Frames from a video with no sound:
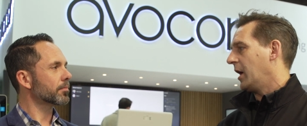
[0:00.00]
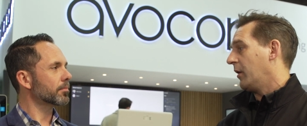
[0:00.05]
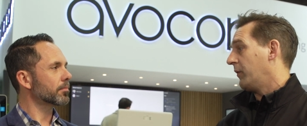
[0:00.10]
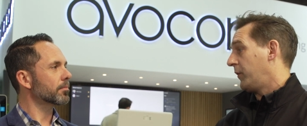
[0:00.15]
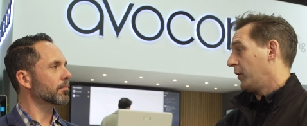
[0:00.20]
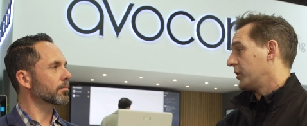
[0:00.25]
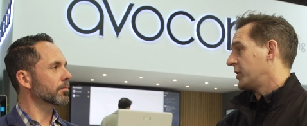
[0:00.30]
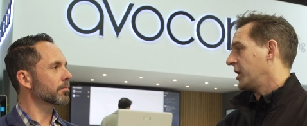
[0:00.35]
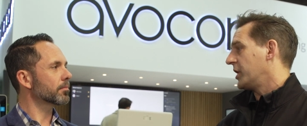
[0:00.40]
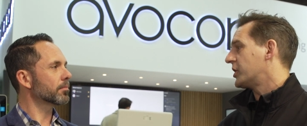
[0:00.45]

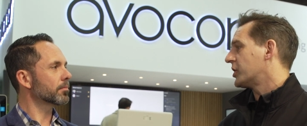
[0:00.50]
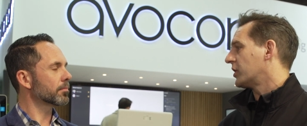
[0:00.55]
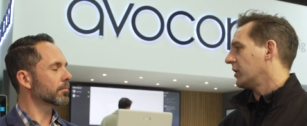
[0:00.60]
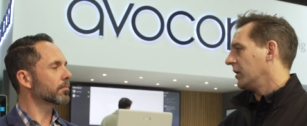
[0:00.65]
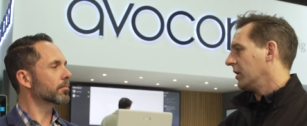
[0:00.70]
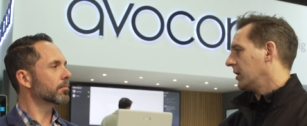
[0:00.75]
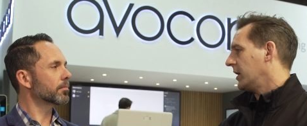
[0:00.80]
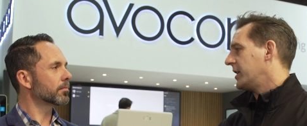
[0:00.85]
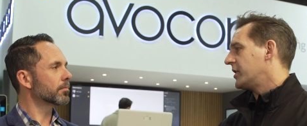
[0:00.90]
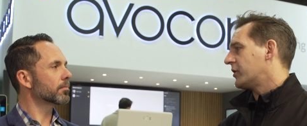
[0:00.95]
Speaker 1: for
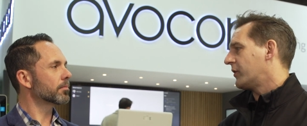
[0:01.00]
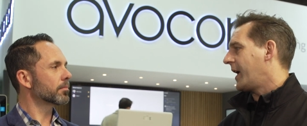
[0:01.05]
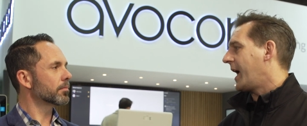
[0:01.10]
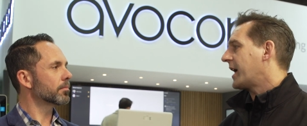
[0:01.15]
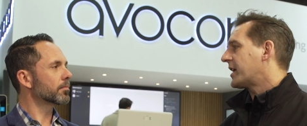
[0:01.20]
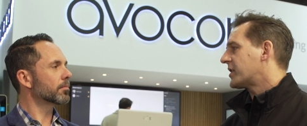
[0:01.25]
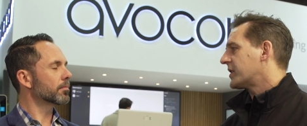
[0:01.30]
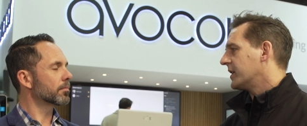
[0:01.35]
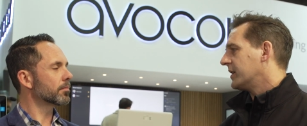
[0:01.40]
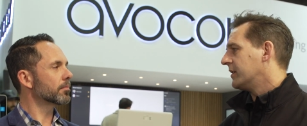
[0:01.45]
digital
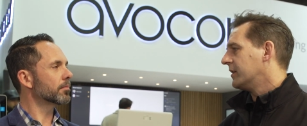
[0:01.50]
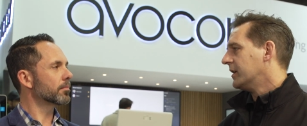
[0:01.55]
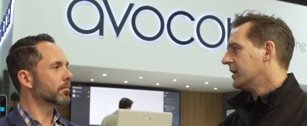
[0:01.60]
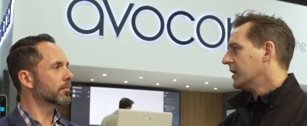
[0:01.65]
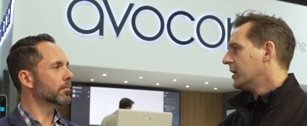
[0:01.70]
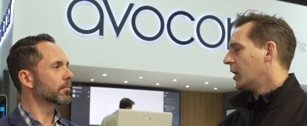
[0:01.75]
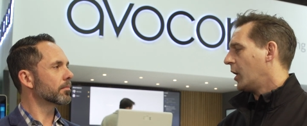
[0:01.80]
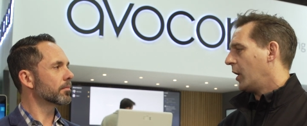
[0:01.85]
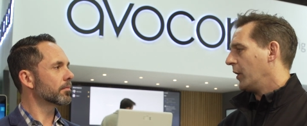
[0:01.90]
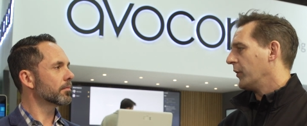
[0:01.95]
interaction
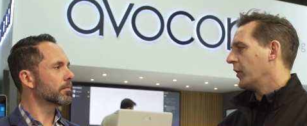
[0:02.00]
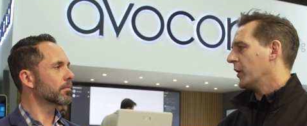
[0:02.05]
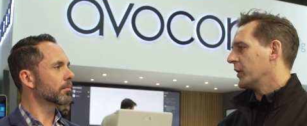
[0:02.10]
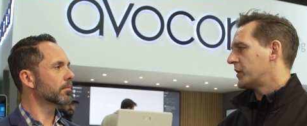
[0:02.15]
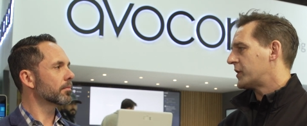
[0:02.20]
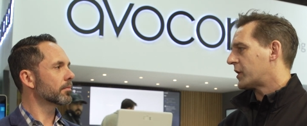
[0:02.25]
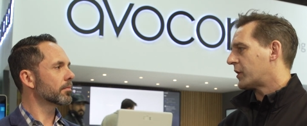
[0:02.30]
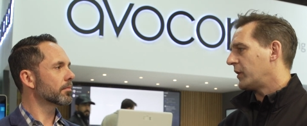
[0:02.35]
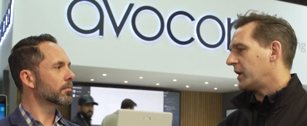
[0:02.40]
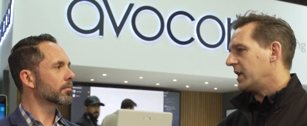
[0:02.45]
on
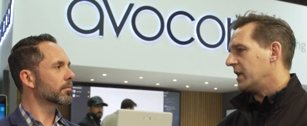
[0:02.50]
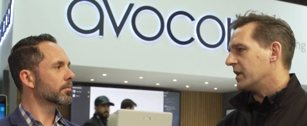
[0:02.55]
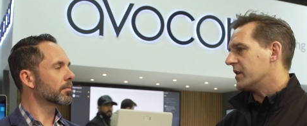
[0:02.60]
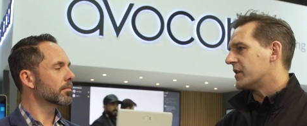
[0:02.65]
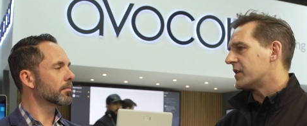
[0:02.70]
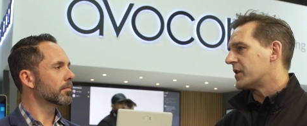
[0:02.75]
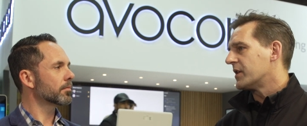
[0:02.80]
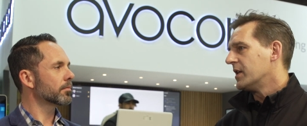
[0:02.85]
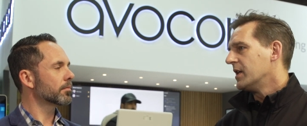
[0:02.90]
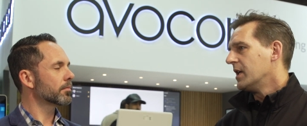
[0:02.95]
those
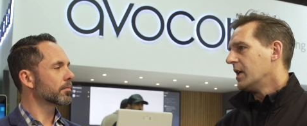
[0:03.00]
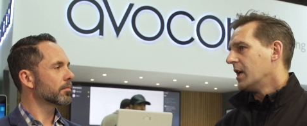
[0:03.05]
screens.